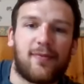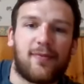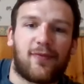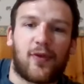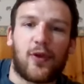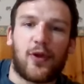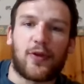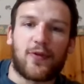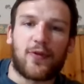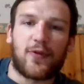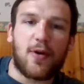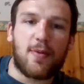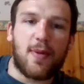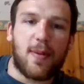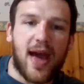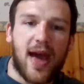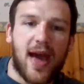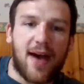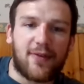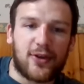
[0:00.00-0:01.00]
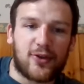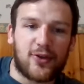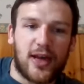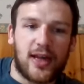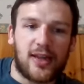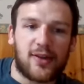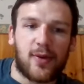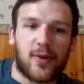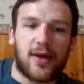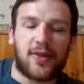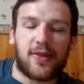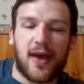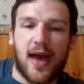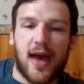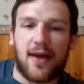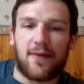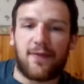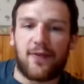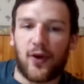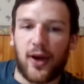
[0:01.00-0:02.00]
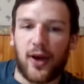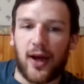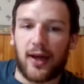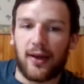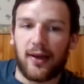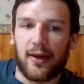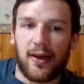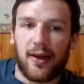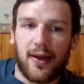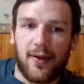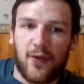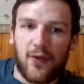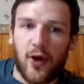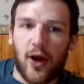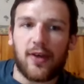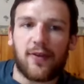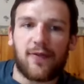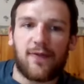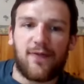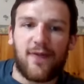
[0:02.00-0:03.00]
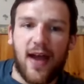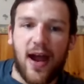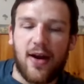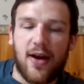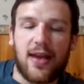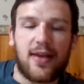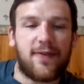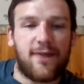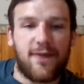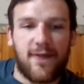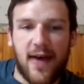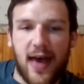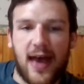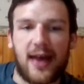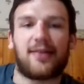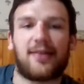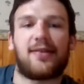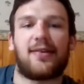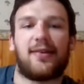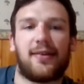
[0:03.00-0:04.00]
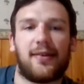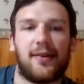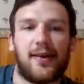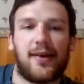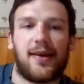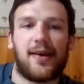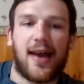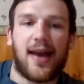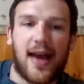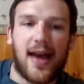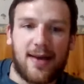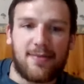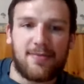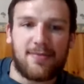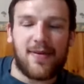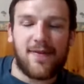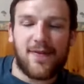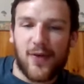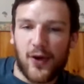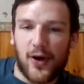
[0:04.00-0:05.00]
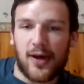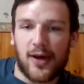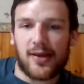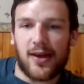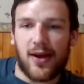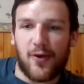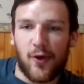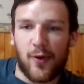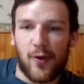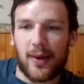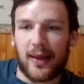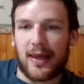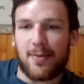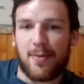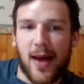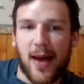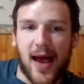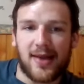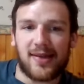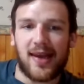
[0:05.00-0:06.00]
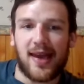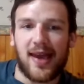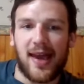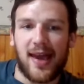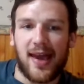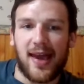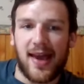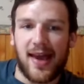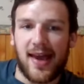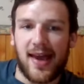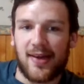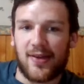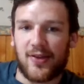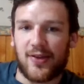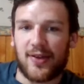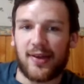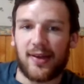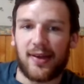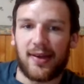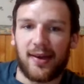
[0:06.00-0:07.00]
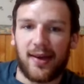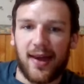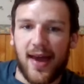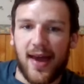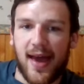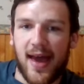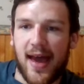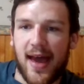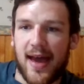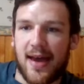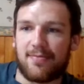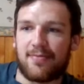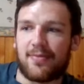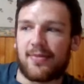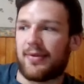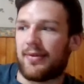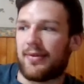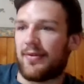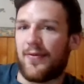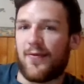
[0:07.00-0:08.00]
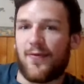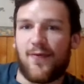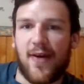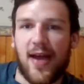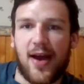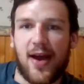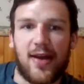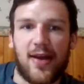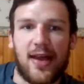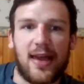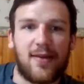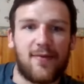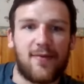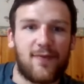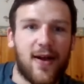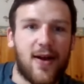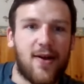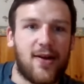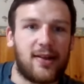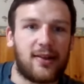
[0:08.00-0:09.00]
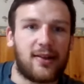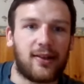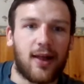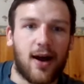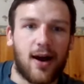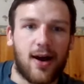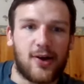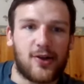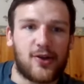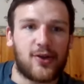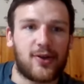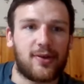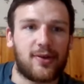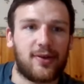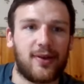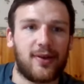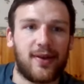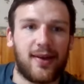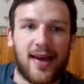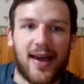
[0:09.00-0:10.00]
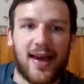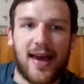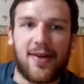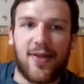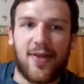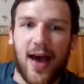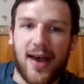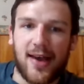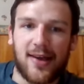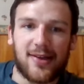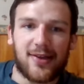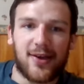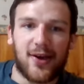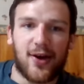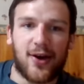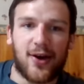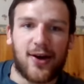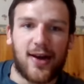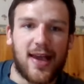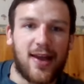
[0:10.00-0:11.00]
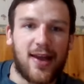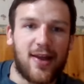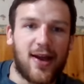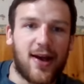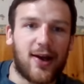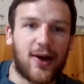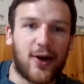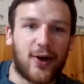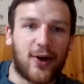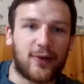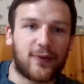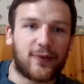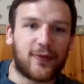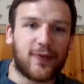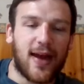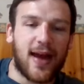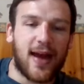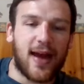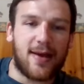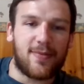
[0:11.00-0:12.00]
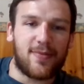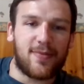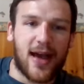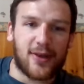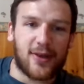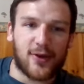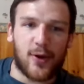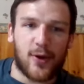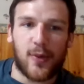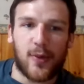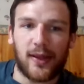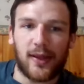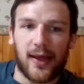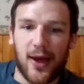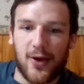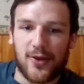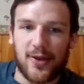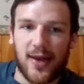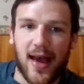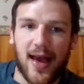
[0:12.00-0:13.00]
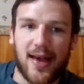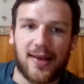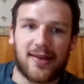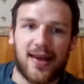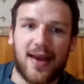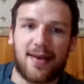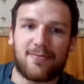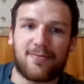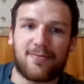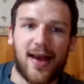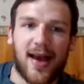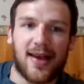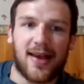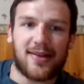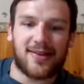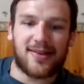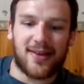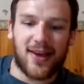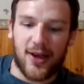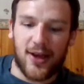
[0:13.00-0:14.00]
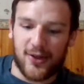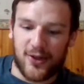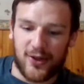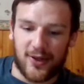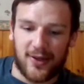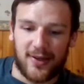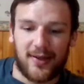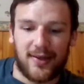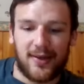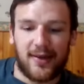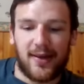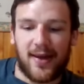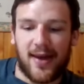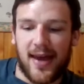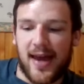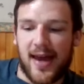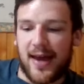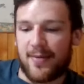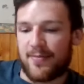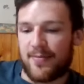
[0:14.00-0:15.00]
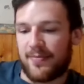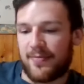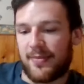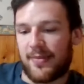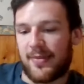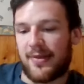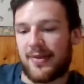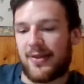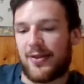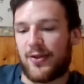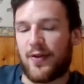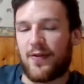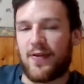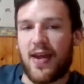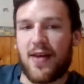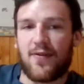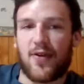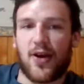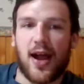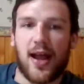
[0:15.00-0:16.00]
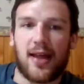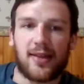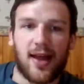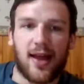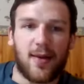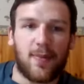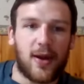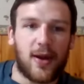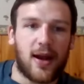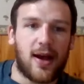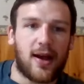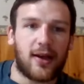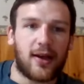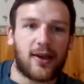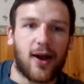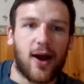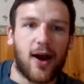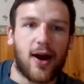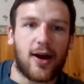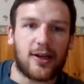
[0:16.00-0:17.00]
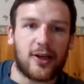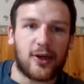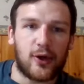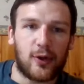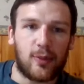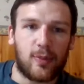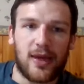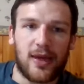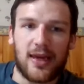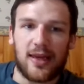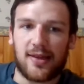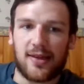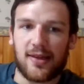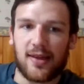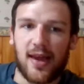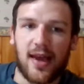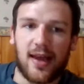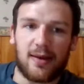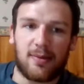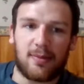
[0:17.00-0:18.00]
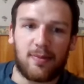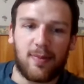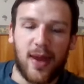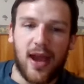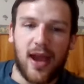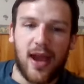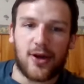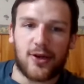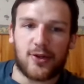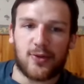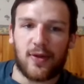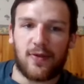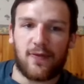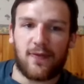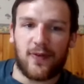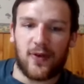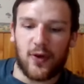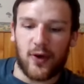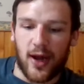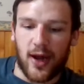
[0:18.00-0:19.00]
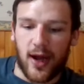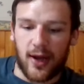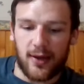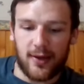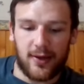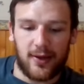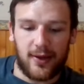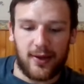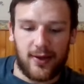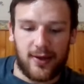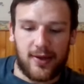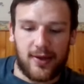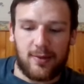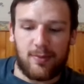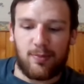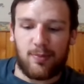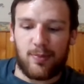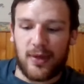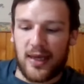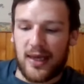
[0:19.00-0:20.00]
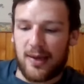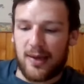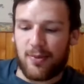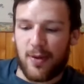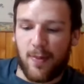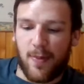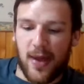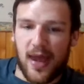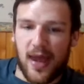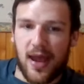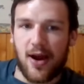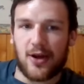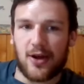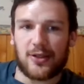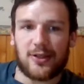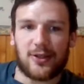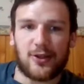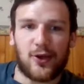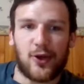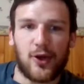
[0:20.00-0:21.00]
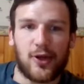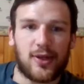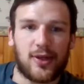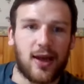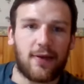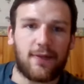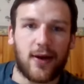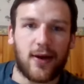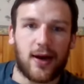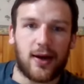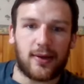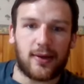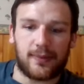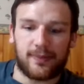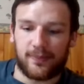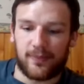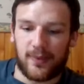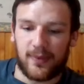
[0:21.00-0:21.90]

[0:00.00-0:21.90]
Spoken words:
For those of you who maybe haven't trained with Fiona's very fit. Fiona's aerobic capacity is very, very large. That is her area of, that's her wheelhouse as such. So if you ever end up in a cardio piece in pairs with Fiona, be prepared to suffer.